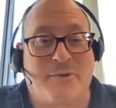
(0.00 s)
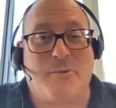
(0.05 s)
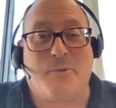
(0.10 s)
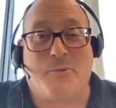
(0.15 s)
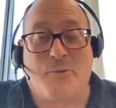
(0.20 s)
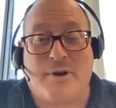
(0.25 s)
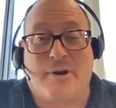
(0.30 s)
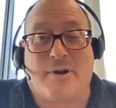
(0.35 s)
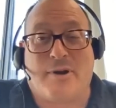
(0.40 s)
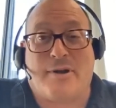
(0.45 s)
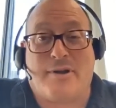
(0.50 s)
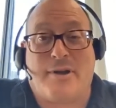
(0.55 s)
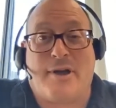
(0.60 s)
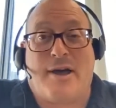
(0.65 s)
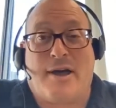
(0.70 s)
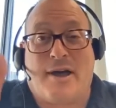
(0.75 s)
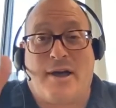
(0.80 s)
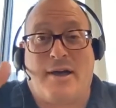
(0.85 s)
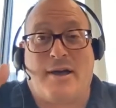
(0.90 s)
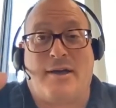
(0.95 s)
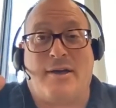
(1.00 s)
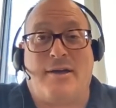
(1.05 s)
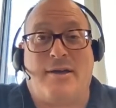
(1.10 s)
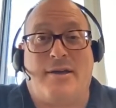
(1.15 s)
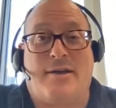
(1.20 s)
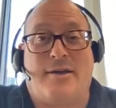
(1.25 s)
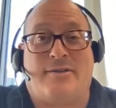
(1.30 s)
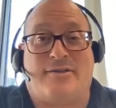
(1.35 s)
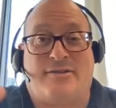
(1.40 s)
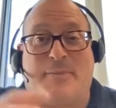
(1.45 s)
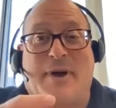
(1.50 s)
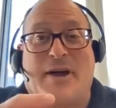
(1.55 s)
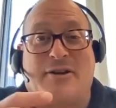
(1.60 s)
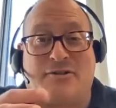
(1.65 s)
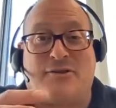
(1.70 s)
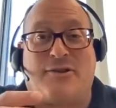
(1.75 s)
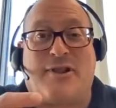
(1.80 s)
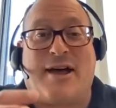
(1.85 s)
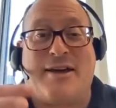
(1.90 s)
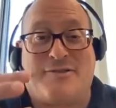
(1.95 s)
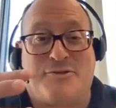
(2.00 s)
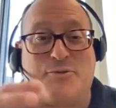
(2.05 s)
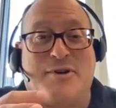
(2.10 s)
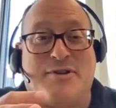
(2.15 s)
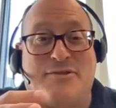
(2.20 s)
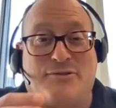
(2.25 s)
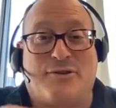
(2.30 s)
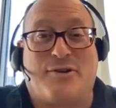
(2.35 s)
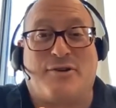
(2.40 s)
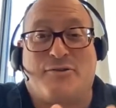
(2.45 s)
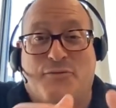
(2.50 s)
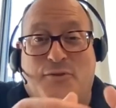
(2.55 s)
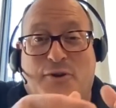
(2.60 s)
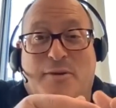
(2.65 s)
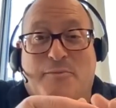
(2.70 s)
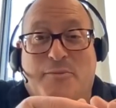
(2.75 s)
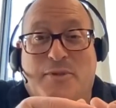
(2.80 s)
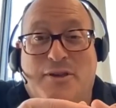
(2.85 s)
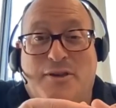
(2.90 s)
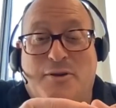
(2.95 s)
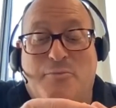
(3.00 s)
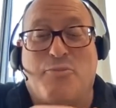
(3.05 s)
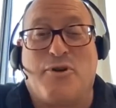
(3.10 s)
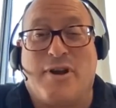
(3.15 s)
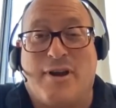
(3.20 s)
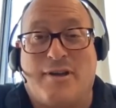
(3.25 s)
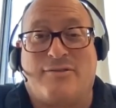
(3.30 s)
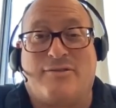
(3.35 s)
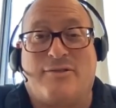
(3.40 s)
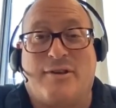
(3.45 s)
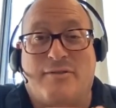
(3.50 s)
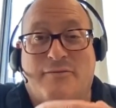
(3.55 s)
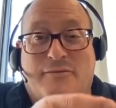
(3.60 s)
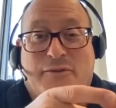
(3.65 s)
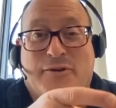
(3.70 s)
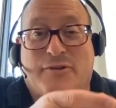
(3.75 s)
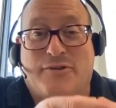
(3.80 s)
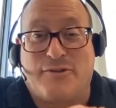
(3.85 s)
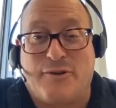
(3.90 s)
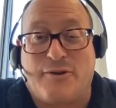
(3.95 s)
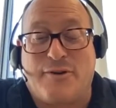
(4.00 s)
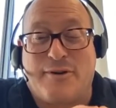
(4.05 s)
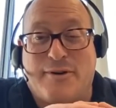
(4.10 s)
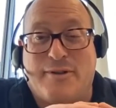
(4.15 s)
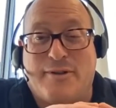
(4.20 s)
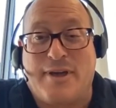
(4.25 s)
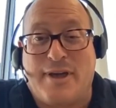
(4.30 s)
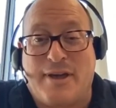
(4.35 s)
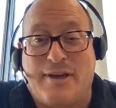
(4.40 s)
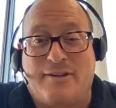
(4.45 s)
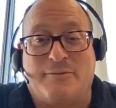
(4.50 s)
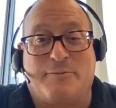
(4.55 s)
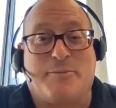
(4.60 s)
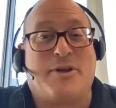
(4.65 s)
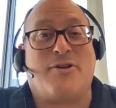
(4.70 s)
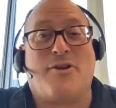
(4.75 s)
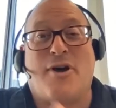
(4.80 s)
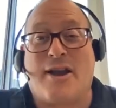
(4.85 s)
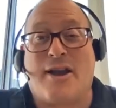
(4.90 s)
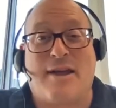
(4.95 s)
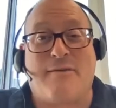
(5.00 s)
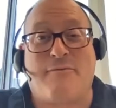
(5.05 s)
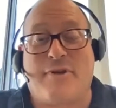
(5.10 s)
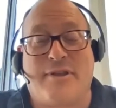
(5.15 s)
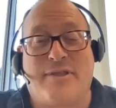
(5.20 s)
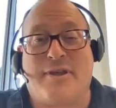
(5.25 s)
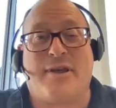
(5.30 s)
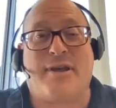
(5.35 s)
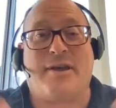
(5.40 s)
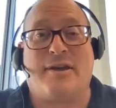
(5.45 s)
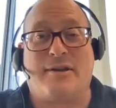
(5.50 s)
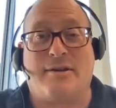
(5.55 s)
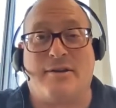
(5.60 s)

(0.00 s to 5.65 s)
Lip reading: I mean, we're a specialized research firm that you bring us in for certain things, but not everything.